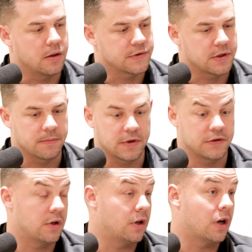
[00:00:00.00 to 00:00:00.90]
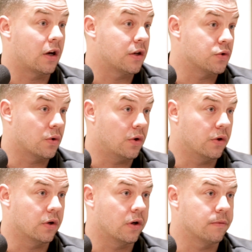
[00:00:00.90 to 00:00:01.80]
some things can get out of
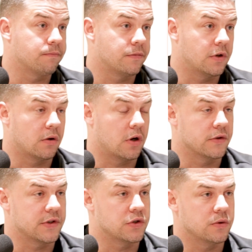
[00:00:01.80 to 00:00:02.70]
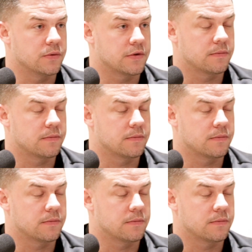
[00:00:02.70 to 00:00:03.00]
control or, cause issues.